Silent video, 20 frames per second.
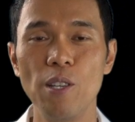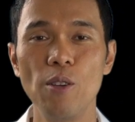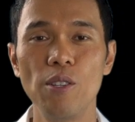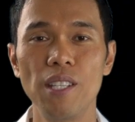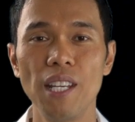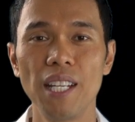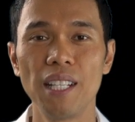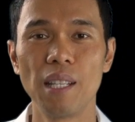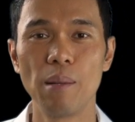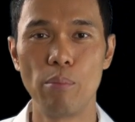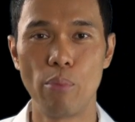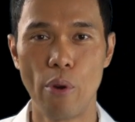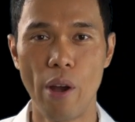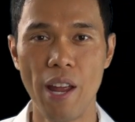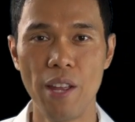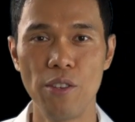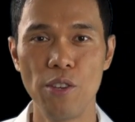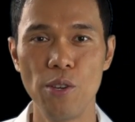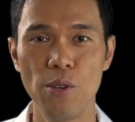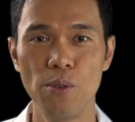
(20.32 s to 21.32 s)
using the
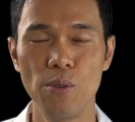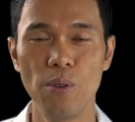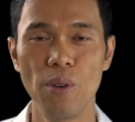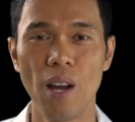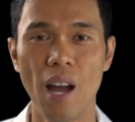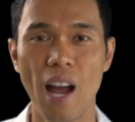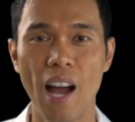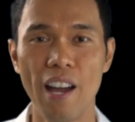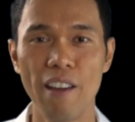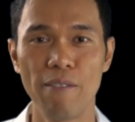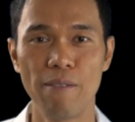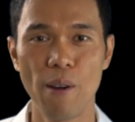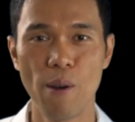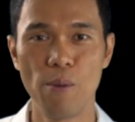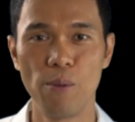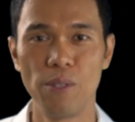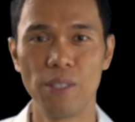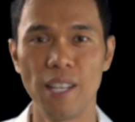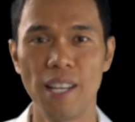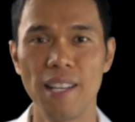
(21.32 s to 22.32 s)
brand new
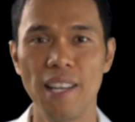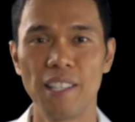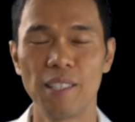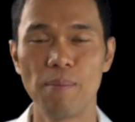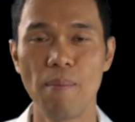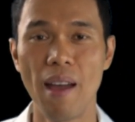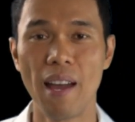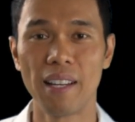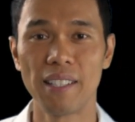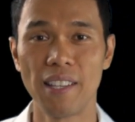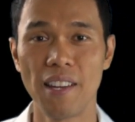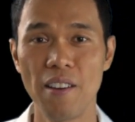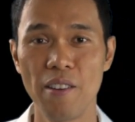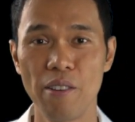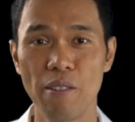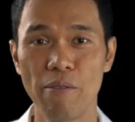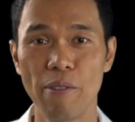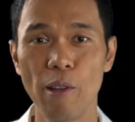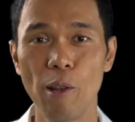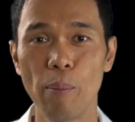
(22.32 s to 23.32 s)
iPhone XS Max here in
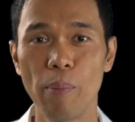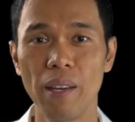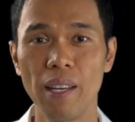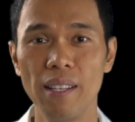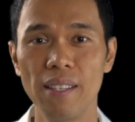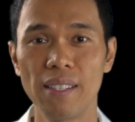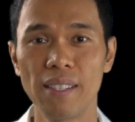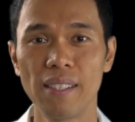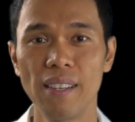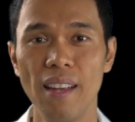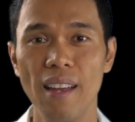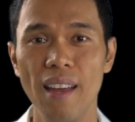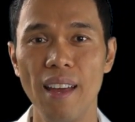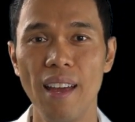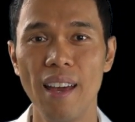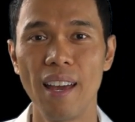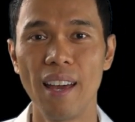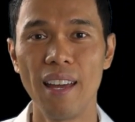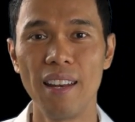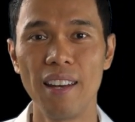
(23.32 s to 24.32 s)
the Philippines,
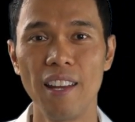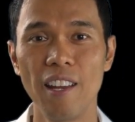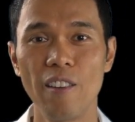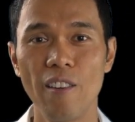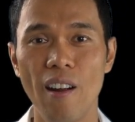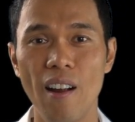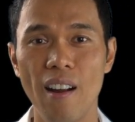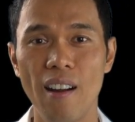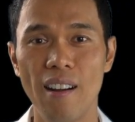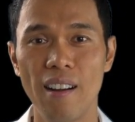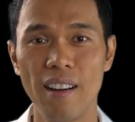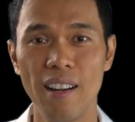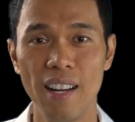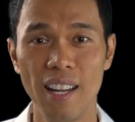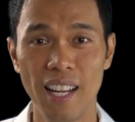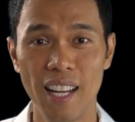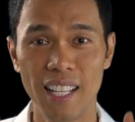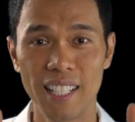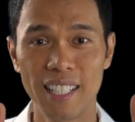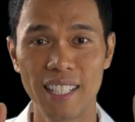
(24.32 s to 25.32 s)
and here are
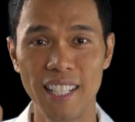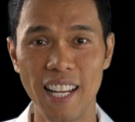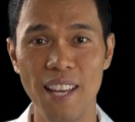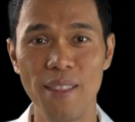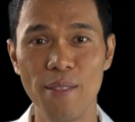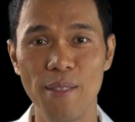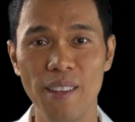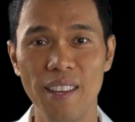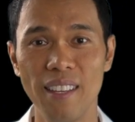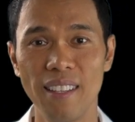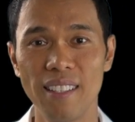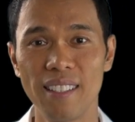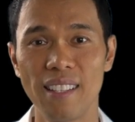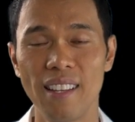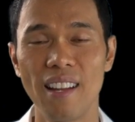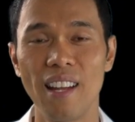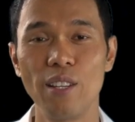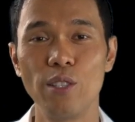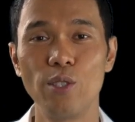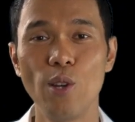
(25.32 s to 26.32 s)
10 things
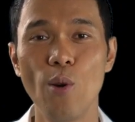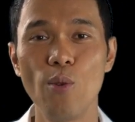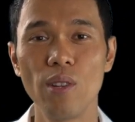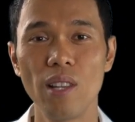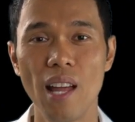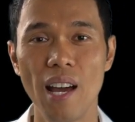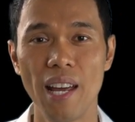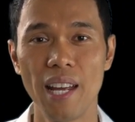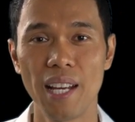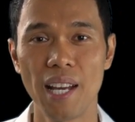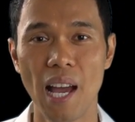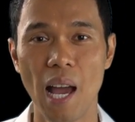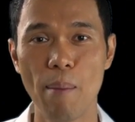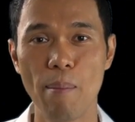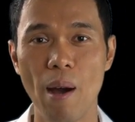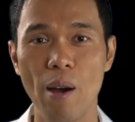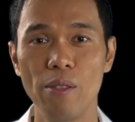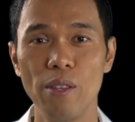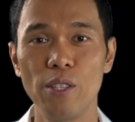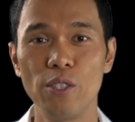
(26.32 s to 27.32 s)
that I don't like
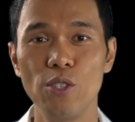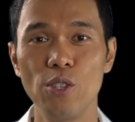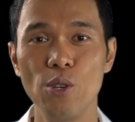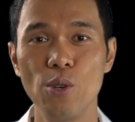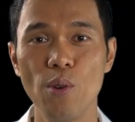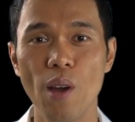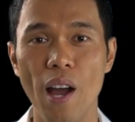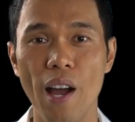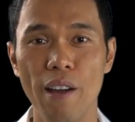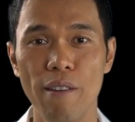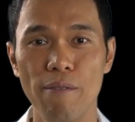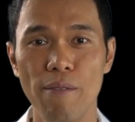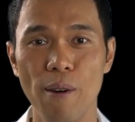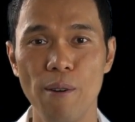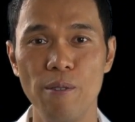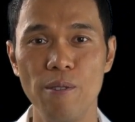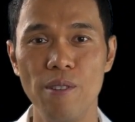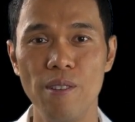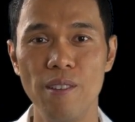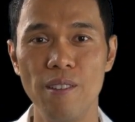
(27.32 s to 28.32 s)
about this new
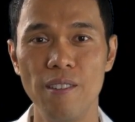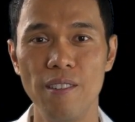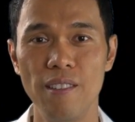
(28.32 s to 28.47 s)
iPhone.